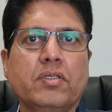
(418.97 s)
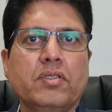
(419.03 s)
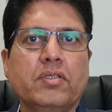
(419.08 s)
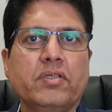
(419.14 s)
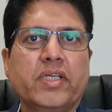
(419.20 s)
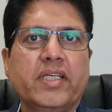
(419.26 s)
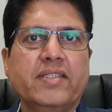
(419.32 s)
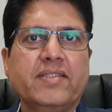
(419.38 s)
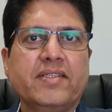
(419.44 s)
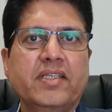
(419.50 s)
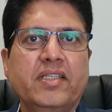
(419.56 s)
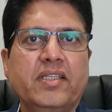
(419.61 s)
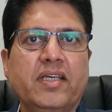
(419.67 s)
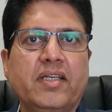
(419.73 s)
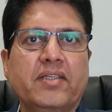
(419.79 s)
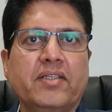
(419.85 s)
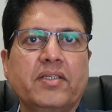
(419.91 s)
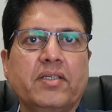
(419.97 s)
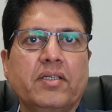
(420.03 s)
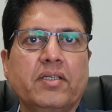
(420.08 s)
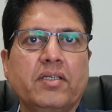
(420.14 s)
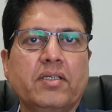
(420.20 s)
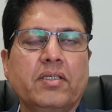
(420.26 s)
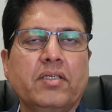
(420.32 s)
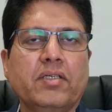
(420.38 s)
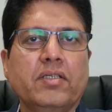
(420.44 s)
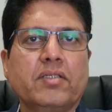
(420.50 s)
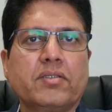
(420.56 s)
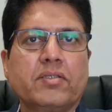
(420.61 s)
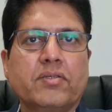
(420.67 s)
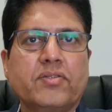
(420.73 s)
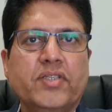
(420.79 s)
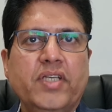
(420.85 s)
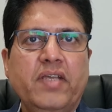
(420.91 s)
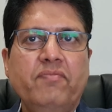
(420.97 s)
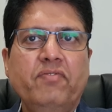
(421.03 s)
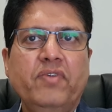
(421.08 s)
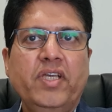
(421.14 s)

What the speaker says: You can see that. So same